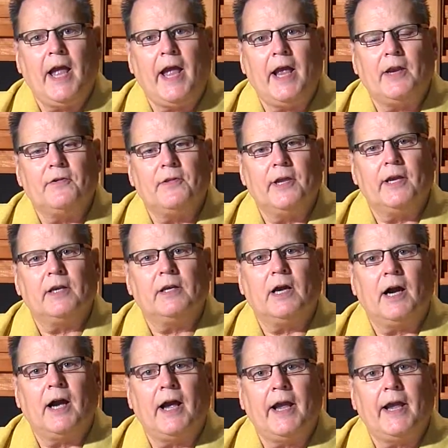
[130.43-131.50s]
and then
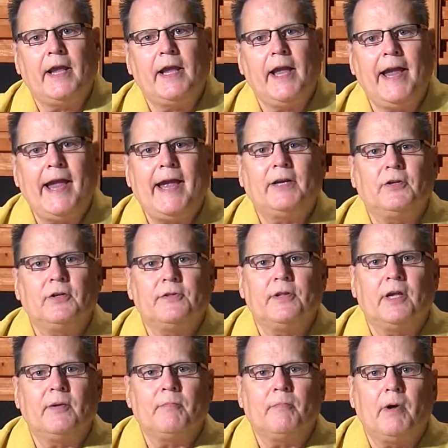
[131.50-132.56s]
I handed
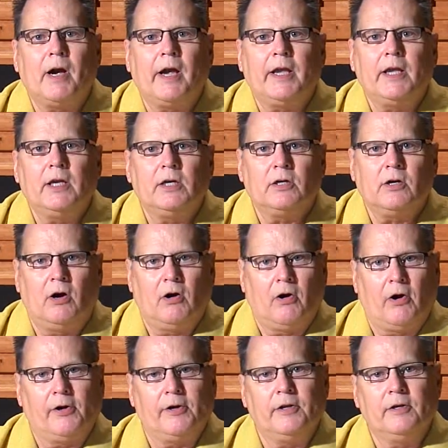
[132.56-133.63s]
them my
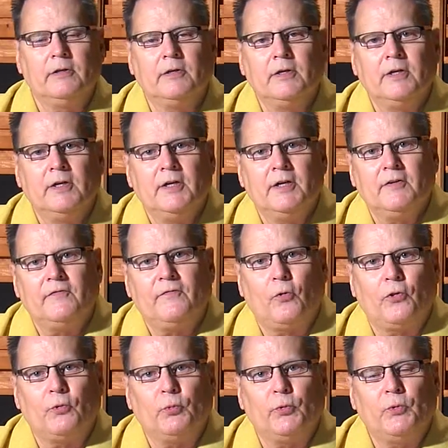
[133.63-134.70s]
card
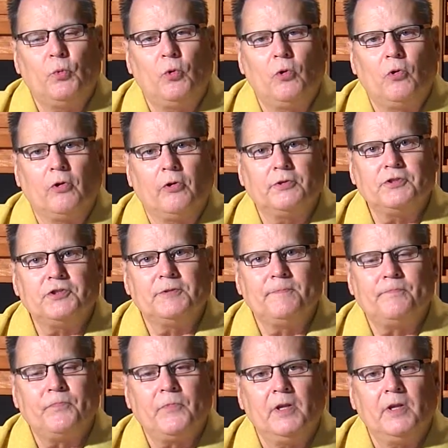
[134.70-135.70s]
for the rewards